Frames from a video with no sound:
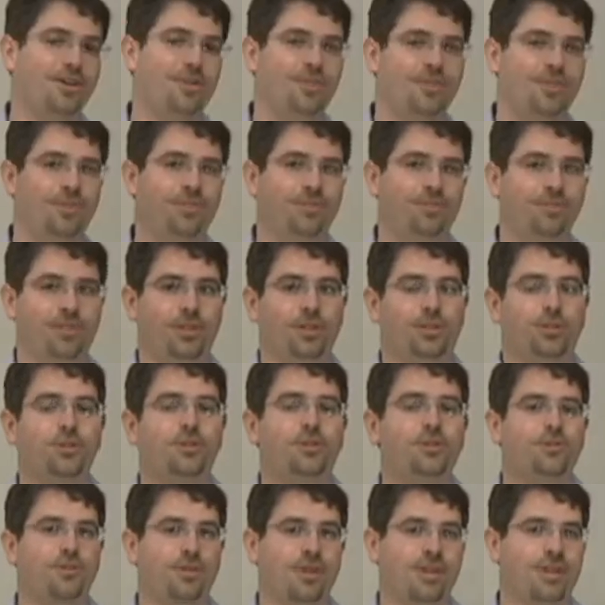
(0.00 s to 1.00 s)
So the
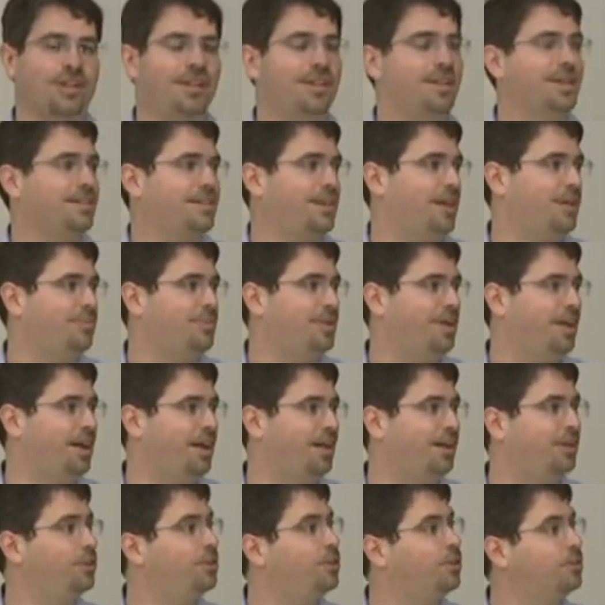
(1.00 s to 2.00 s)
Google Friend Connect
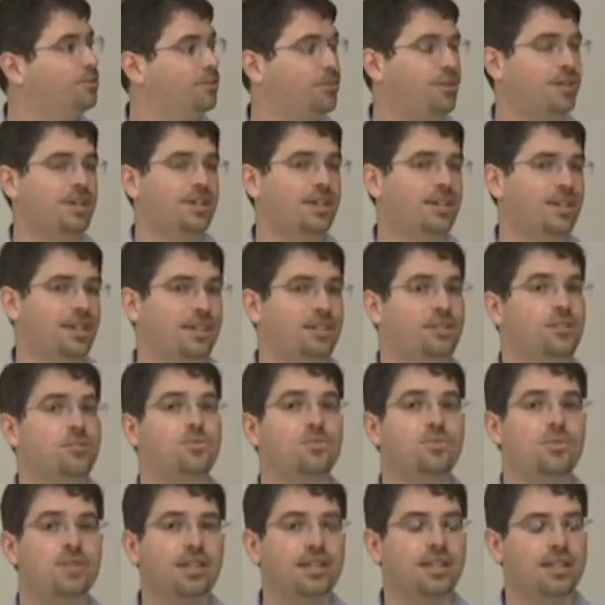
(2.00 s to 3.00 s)
API, Google Friend Connect
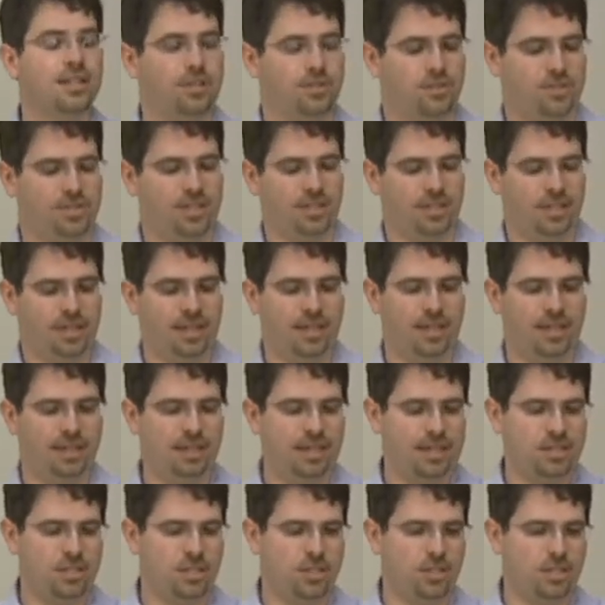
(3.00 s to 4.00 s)
is really interesting. It
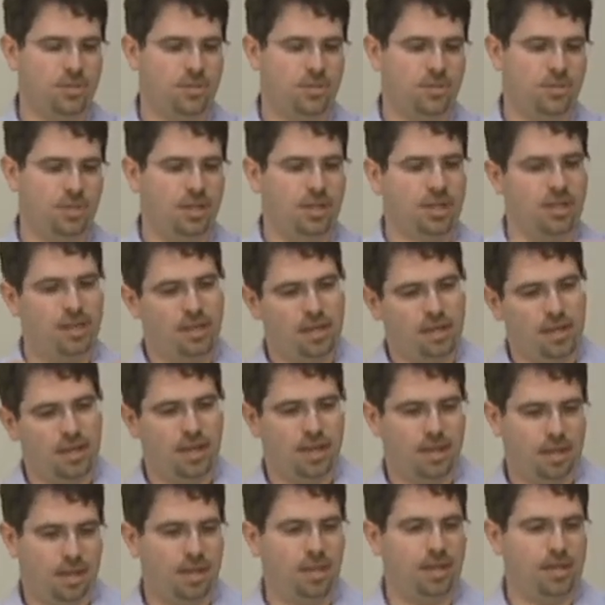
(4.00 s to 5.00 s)
lets you
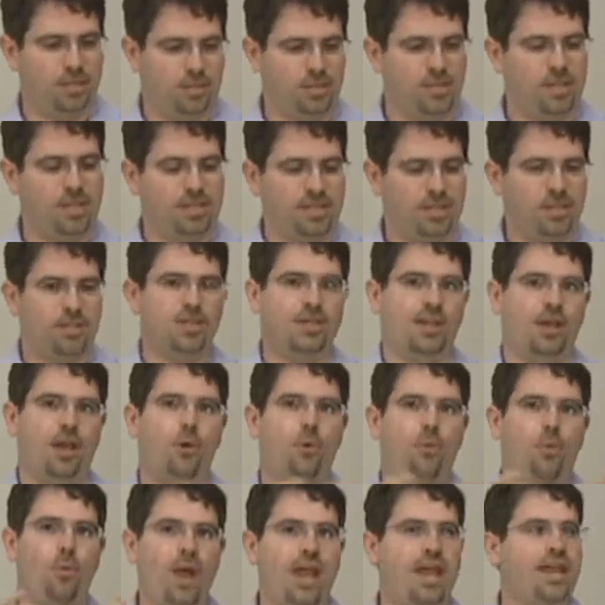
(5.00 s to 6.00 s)
essentially
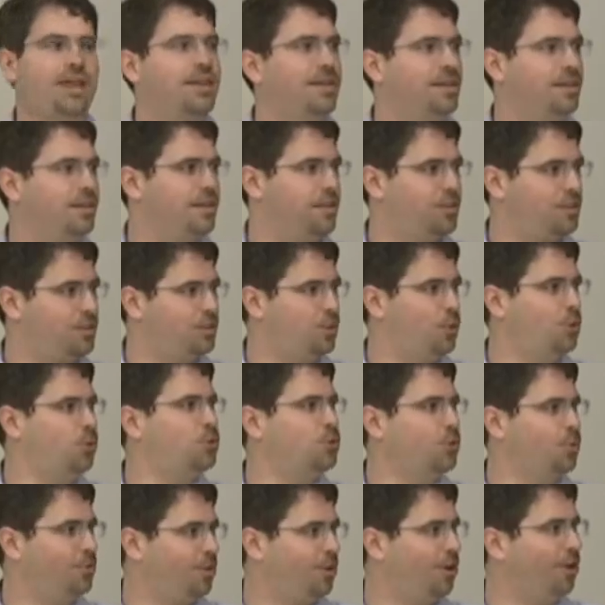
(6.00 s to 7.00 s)
awaken the
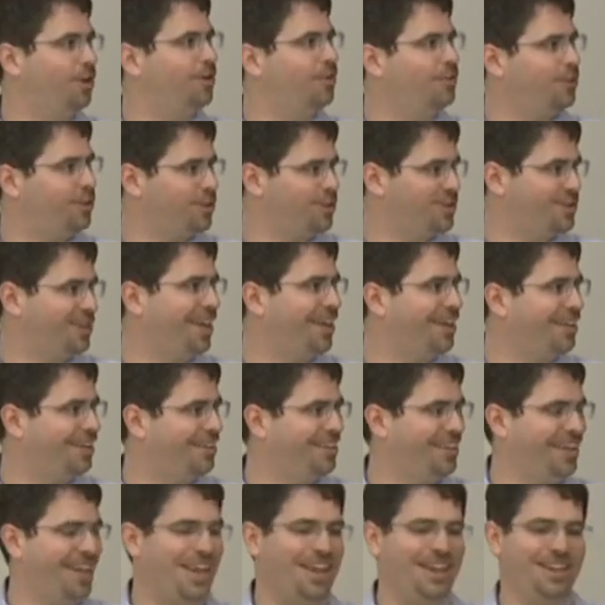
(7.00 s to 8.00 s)
social part of your
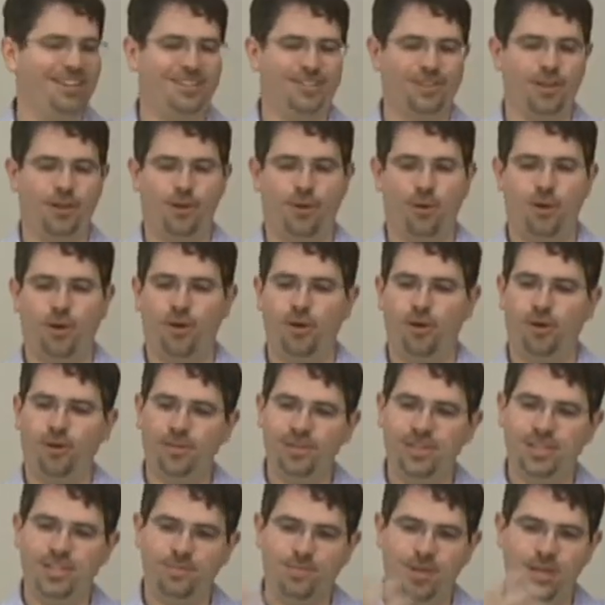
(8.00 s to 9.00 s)
site. And so
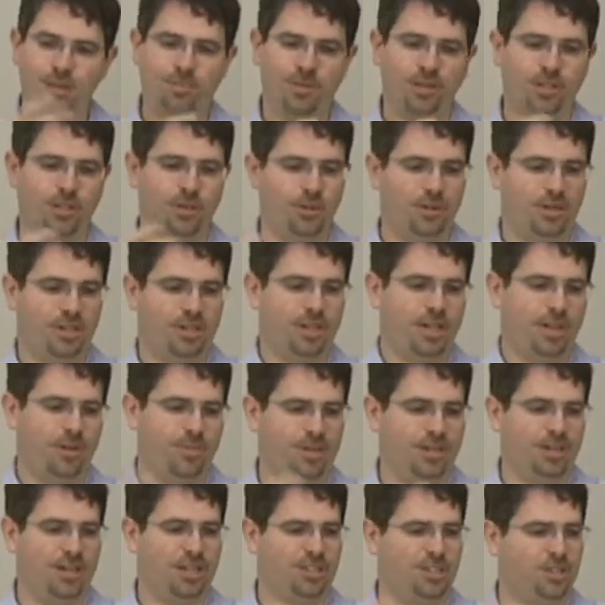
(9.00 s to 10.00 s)
all these people who are
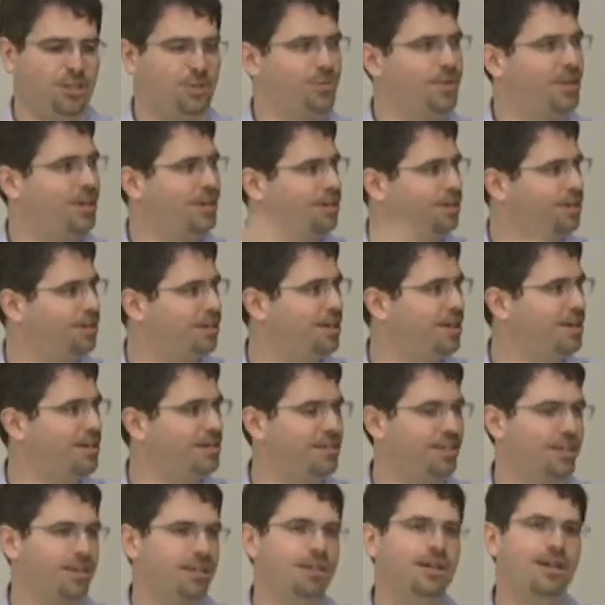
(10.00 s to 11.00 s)
coming and just reading your
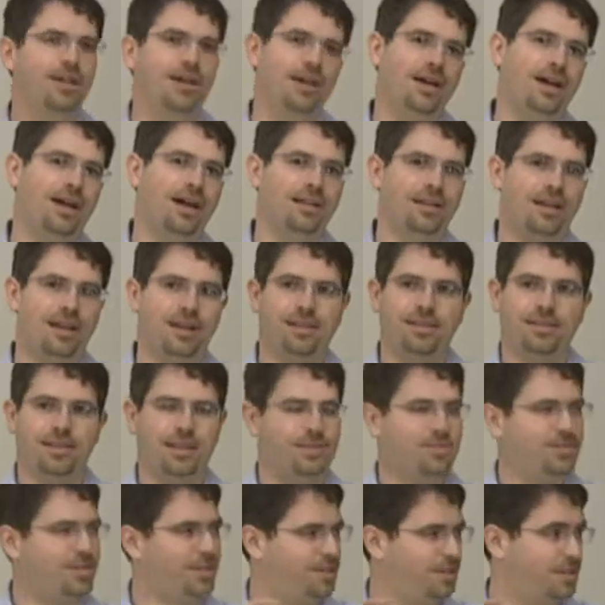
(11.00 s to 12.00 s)
content, a lot of the
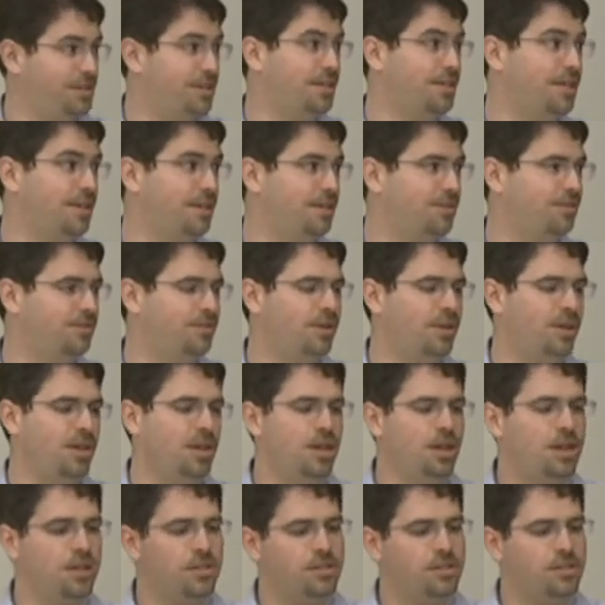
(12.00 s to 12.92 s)
times they just leave.